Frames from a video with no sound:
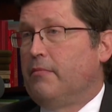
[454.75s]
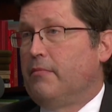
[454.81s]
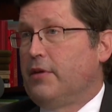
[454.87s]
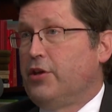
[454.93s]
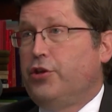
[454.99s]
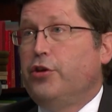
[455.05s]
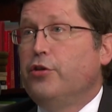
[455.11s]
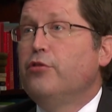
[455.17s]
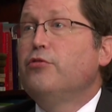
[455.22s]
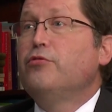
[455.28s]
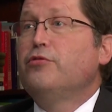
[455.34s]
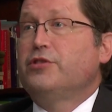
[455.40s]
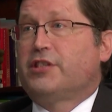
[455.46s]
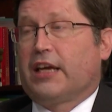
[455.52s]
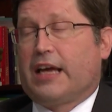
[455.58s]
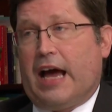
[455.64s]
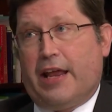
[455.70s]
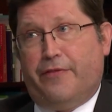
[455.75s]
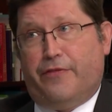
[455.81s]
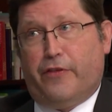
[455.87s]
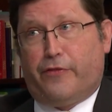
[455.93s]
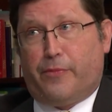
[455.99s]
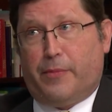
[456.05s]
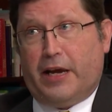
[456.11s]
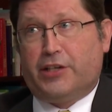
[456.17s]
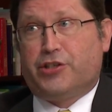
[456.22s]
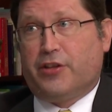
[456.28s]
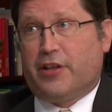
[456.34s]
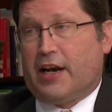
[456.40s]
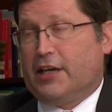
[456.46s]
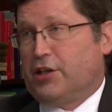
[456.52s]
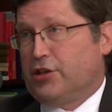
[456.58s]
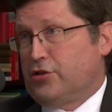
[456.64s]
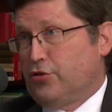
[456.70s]
use the kind of information that
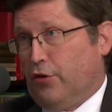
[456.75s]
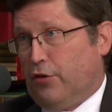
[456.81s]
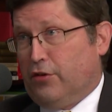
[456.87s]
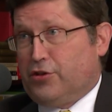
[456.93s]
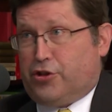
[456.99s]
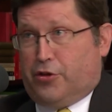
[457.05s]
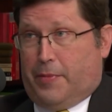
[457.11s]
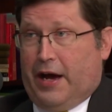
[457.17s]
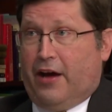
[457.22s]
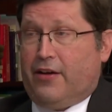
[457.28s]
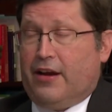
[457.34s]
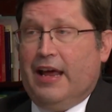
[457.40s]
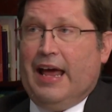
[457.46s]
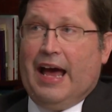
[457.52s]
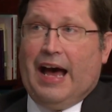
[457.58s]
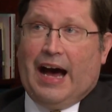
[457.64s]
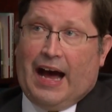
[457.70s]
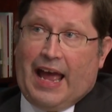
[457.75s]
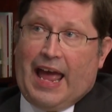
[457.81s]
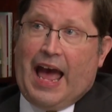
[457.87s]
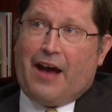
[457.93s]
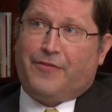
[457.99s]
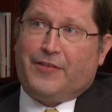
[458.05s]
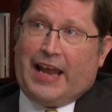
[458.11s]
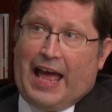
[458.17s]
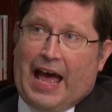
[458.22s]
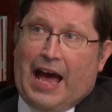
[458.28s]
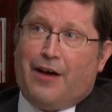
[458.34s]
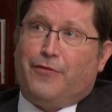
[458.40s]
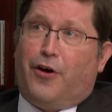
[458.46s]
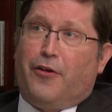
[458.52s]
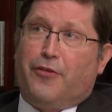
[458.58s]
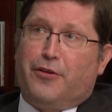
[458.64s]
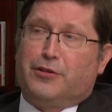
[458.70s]
I just told you about, I have to have
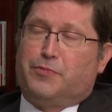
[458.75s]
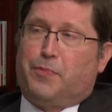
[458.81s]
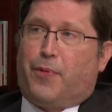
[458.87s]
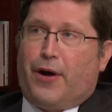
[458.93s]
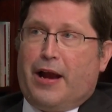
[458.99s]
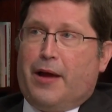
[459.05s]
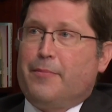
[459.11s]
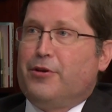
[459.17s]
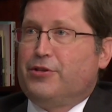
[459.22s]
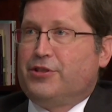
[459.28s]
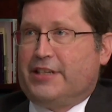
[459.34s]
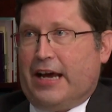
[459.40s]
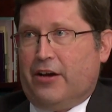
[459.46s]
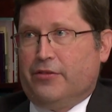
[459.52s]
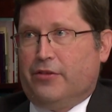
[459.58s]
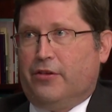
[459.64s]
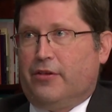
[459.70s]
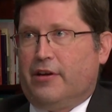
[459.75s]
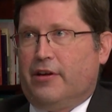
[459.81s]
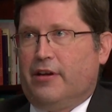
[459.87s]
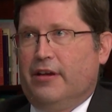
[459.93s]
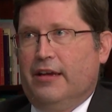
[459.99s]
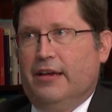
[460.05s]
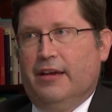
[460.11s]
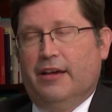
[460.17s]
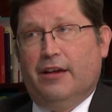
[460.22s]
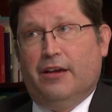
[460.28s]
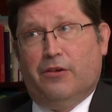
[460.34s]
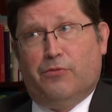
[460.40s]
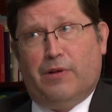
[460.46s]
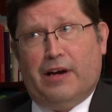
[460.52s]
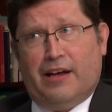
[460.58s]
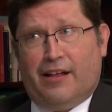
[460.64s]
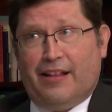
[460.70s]
all those parameters downloaded.
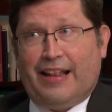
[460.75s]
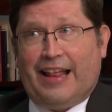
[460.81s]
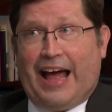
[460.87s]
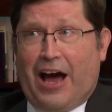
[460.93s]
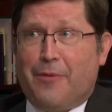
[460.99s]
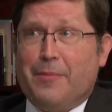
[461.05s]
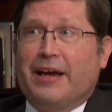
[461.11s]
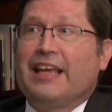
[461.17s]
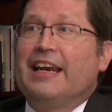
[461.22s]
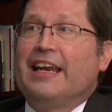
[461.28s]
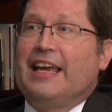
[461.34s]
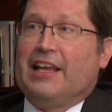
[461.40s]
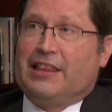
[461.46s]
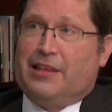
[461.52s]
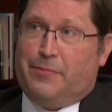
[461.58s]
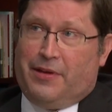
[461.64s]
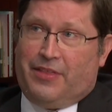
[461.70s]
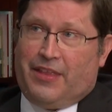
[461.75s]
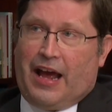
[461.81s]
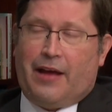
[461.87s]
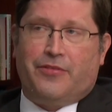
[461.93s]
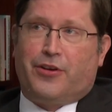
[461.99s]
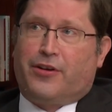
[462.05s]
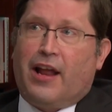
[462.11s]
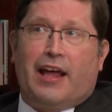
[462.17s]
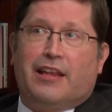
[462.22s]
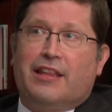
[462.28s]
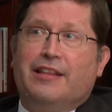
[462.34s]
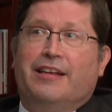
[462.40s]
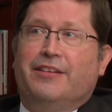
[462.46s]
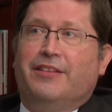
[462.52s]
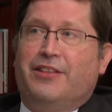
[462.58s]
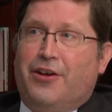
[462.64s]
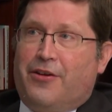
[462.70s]
Well, how am I going to get them in? They're not in
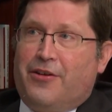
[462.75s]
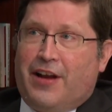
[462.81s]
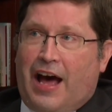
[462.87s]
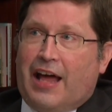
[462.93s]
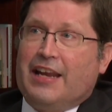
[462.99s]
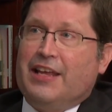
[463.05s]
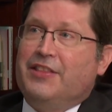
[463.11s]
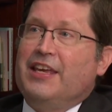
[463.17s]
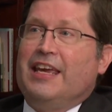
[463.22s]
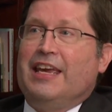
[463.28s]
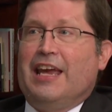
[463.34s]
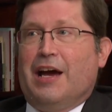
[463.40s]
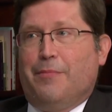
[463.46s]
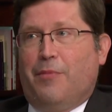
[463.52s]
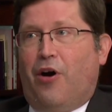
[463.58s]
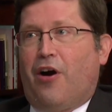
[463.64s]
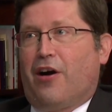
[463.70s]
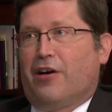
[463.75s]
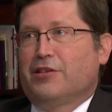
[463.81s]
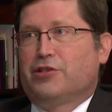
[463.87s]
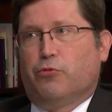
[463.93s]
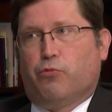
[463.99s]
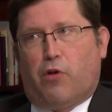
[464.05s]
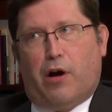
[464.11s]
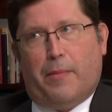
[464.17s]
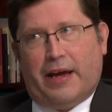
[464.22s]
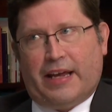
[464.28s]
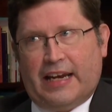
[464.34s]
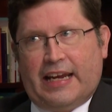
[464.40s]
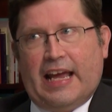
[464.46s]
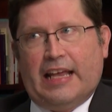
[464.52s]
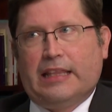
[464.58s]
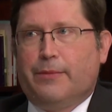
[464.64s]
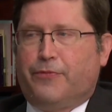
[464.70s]
the EMR. So where am I going to
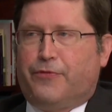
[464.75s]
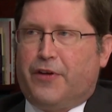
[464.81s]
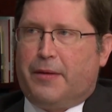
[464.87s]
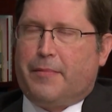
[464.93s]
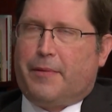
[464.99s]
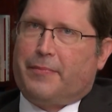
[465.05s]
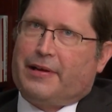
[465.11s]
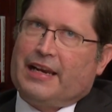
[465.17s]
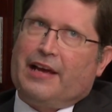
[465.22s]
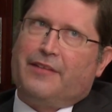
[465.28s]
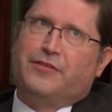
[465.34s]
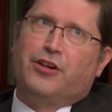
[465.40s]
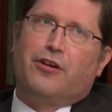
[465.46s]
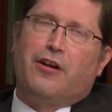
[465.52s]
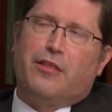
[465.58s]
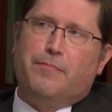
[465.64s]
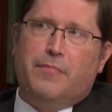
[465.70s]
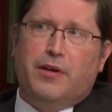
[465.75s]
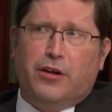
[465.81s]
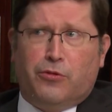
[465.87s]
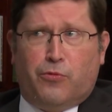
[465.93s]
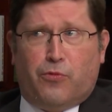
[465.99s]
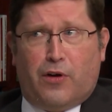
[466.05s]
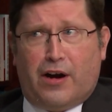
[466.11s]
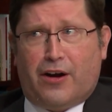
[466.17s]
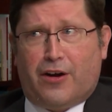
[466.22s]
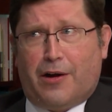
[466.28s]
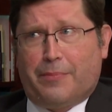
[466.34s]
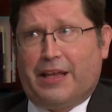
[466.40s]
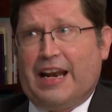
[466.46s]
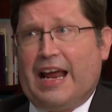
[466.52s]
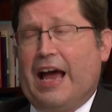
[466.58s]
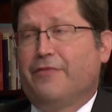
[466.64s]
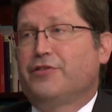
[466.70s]
get them from? I'm going to have to go to the middleware. I'm
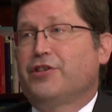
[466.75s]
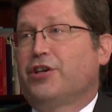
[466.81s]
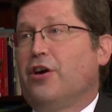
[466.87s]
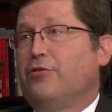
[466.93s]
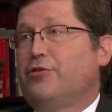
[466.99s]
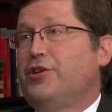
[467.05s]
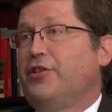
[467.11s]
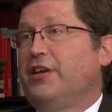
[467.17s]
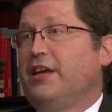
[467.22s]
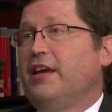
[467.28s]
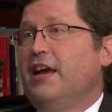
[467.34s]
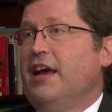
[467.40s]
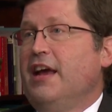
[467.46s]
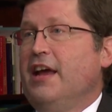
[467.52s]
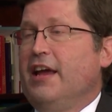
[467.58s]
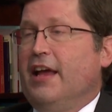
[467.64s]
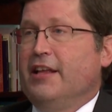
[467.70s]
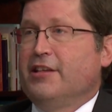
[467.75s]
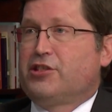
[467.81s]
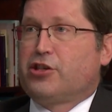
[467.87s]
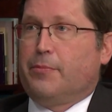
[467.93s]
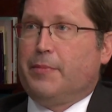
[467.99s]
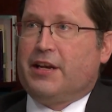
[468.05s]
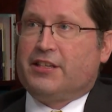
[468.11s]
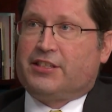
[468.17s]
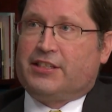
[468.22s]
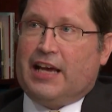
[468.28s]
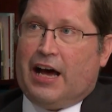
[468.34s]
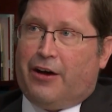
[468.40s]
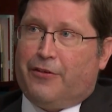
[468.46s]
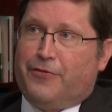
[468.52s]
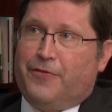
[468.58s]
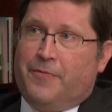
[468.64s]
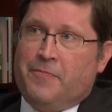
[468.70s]
going to have to go to the instrument
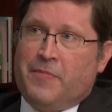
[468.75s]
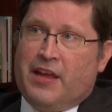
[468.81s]
itself.